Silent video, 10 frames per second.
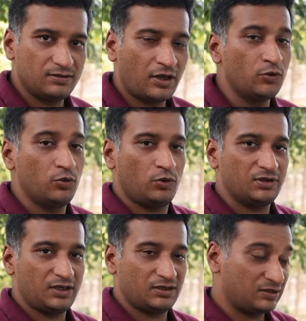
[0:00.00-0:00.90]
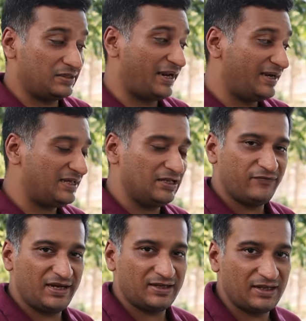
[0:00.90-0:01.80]
Now you know that a great deal
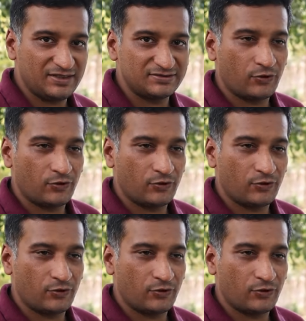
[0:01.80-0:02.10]
of detail has